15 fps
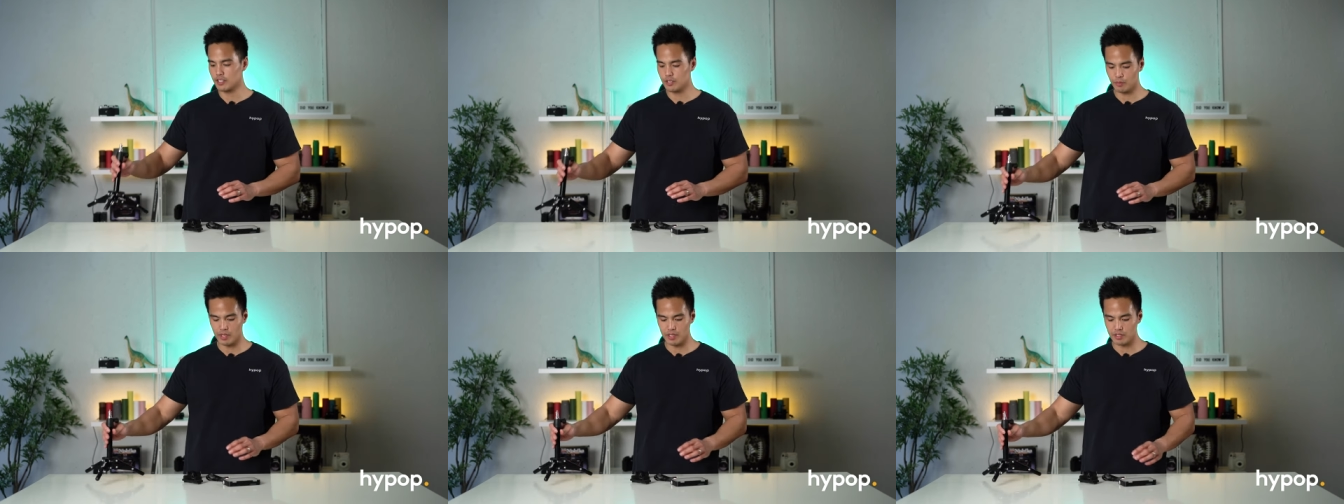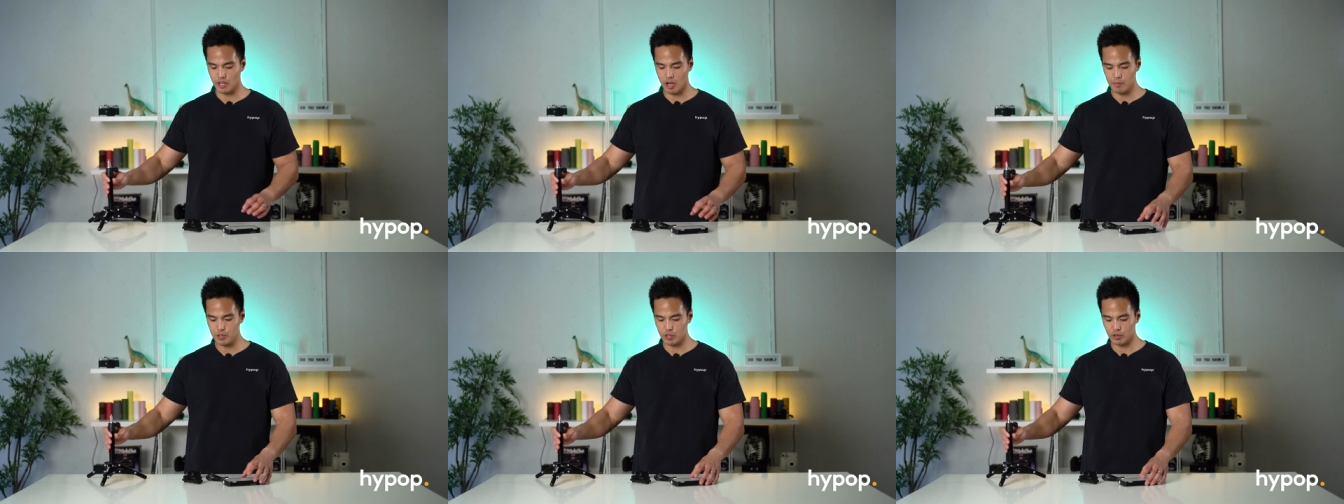This one's
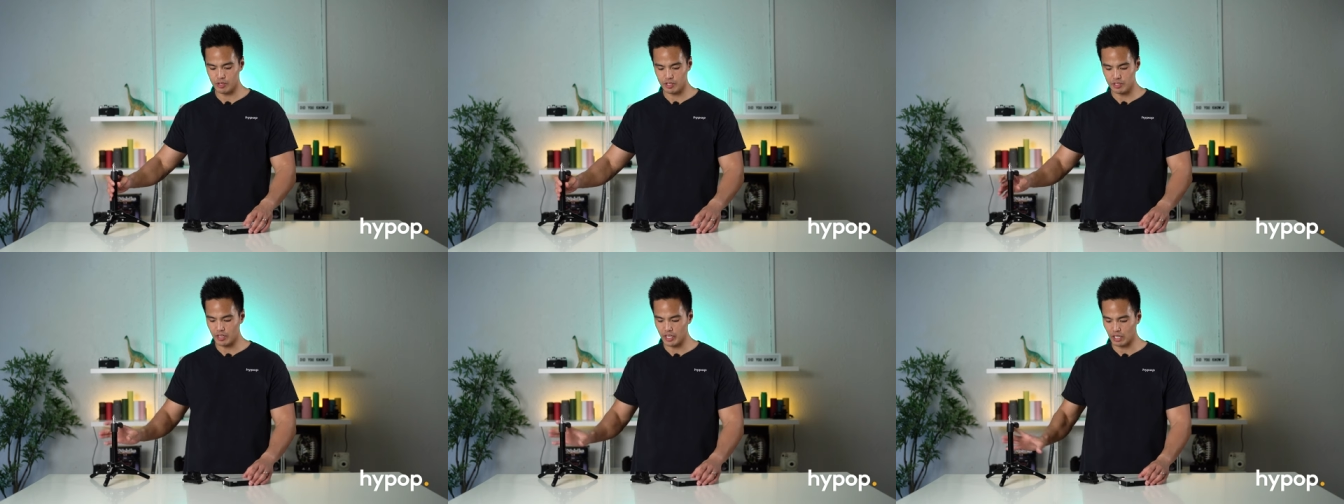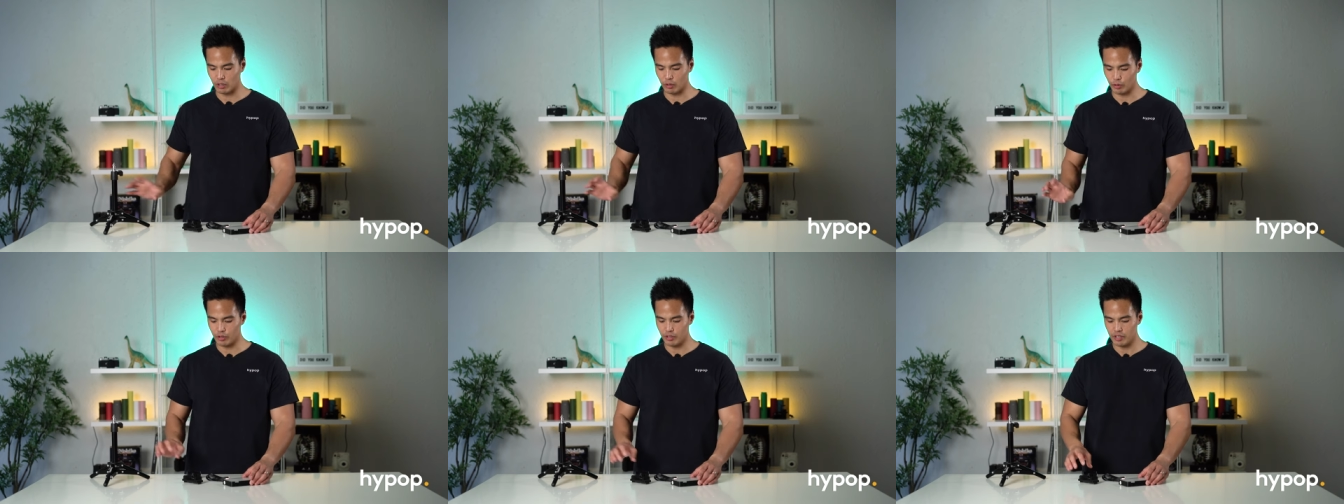optional, it's not
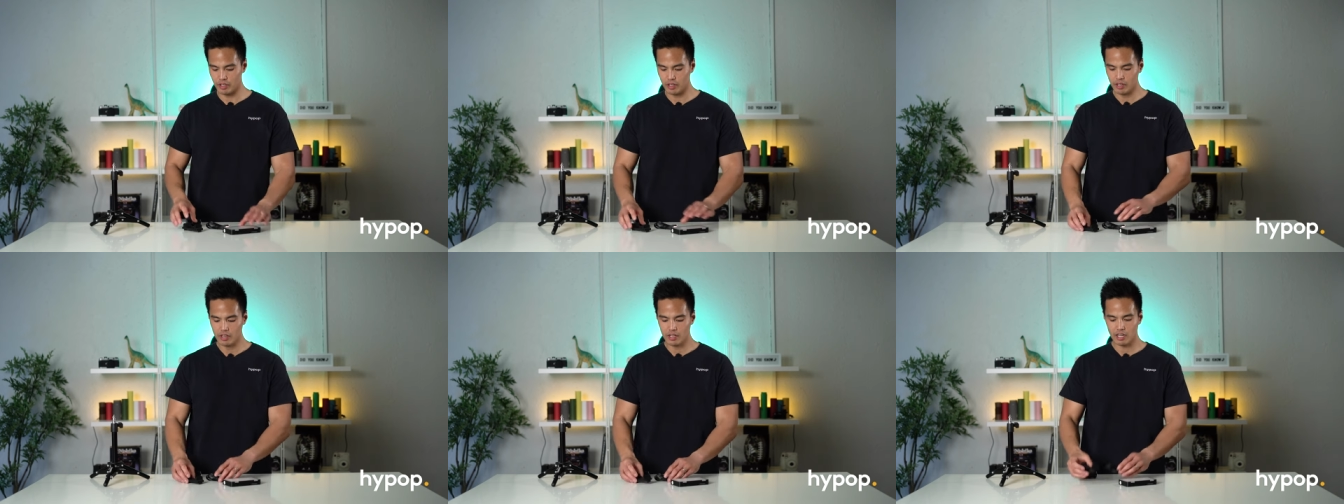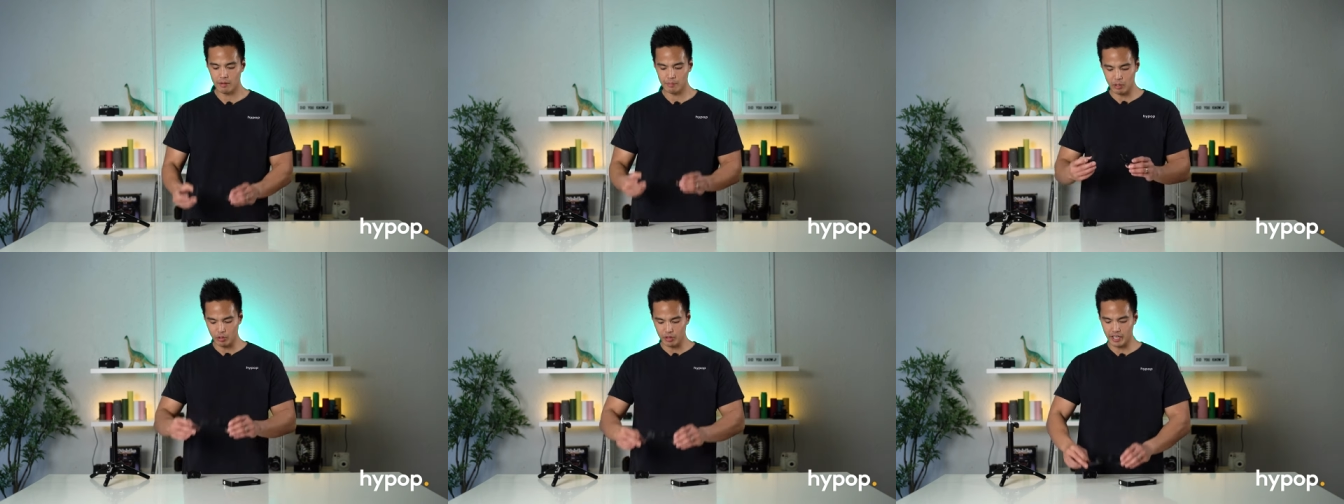included,
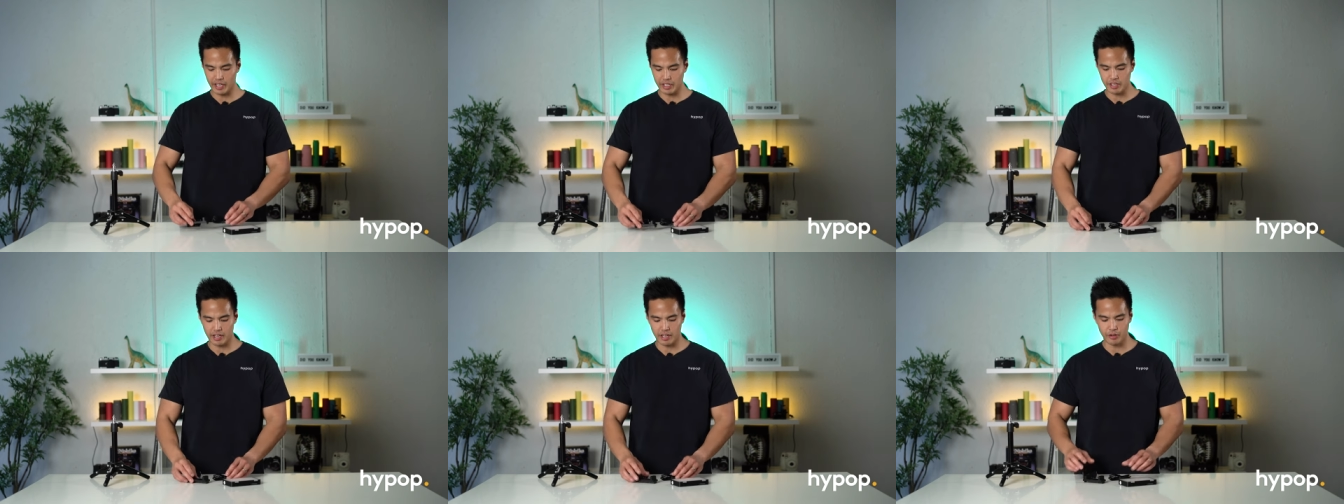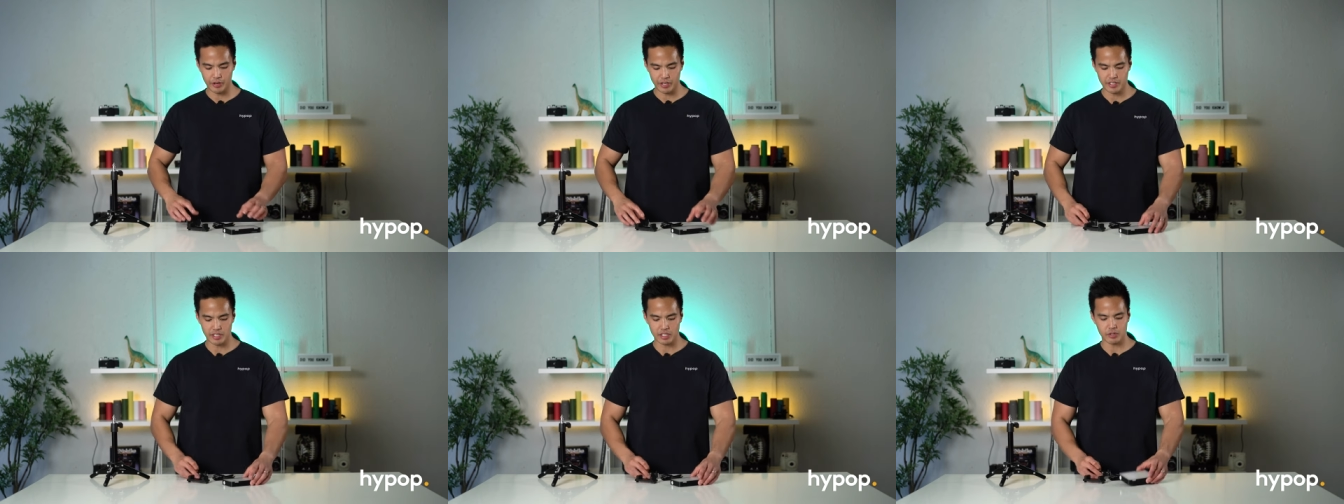but all the other
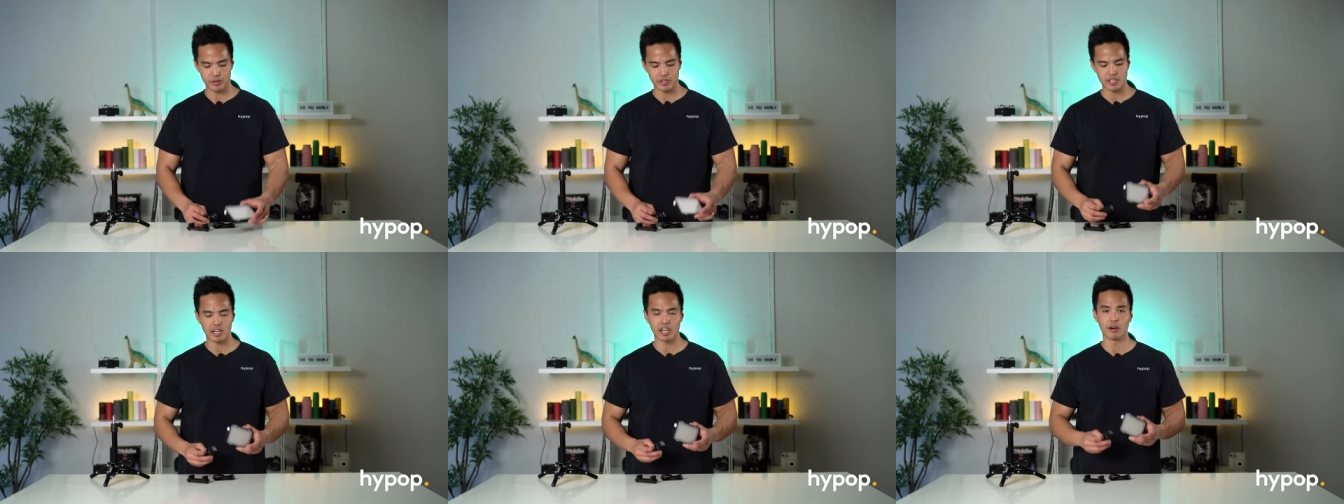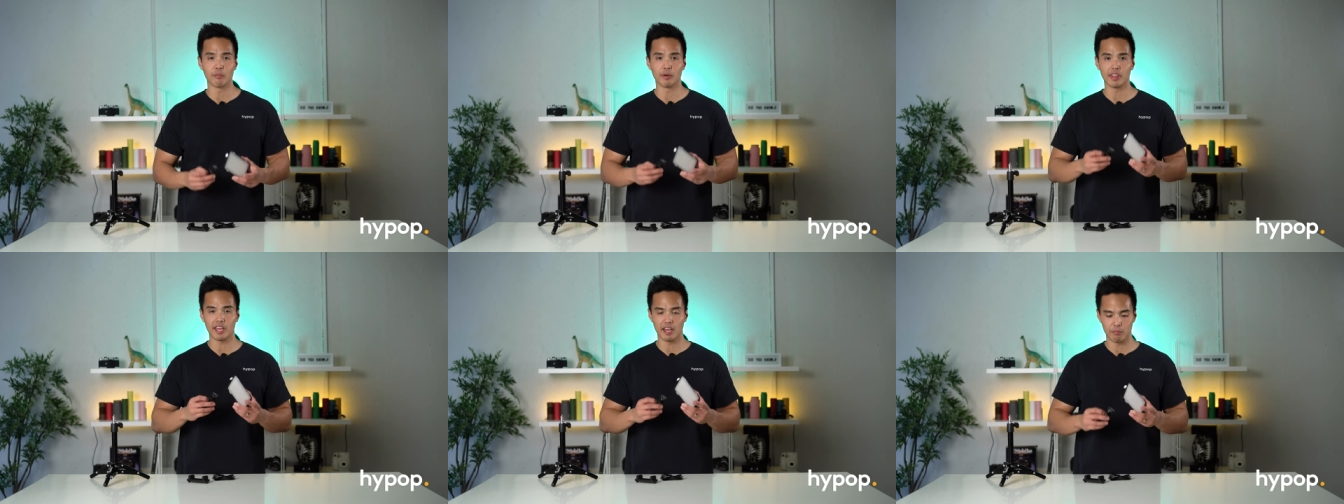accessories that come
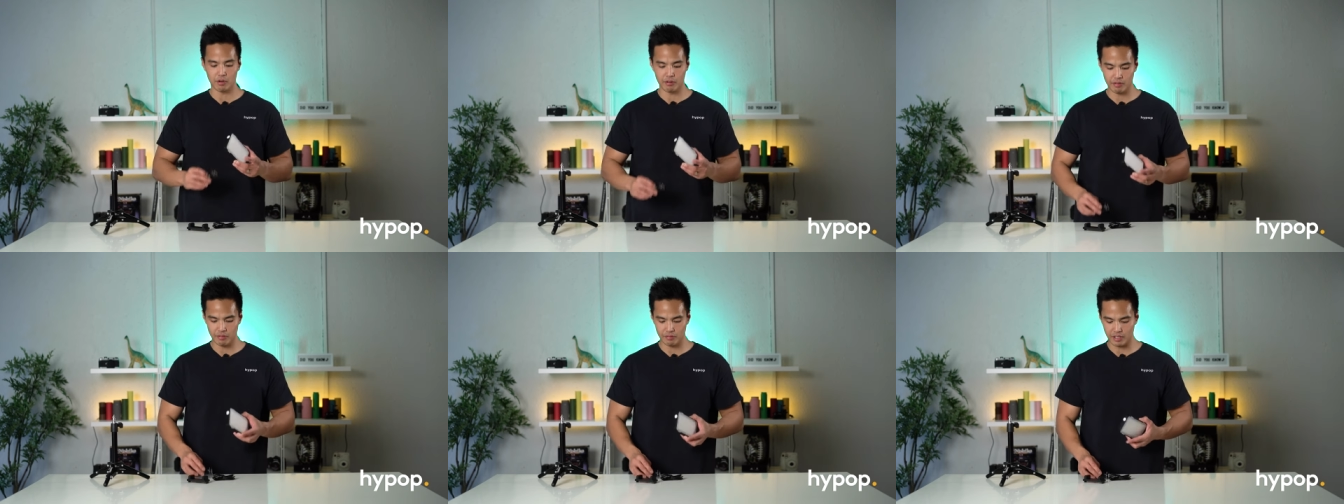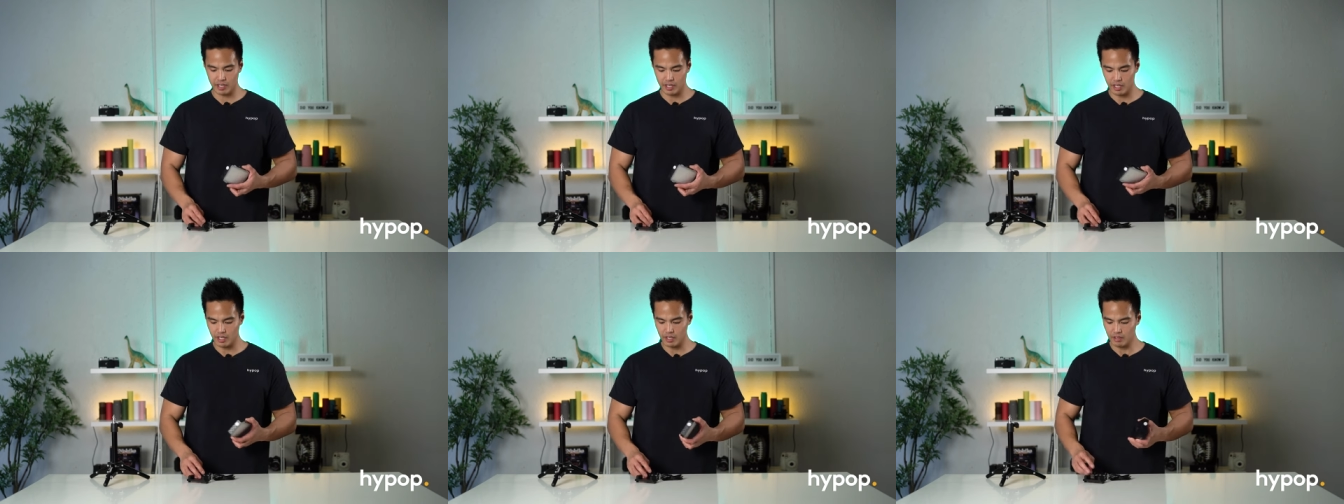with the M150
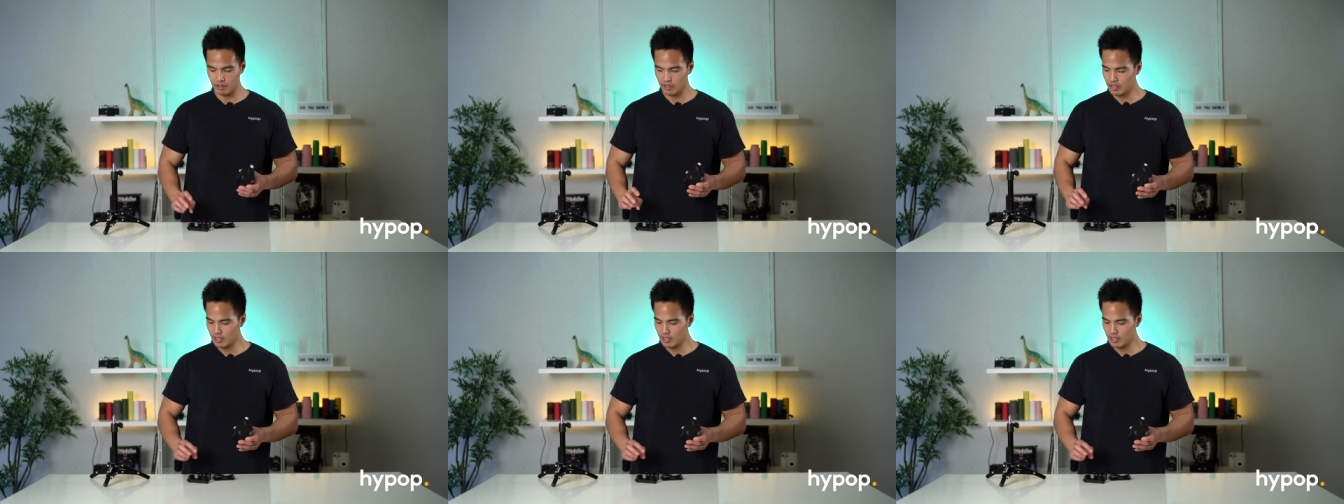are here.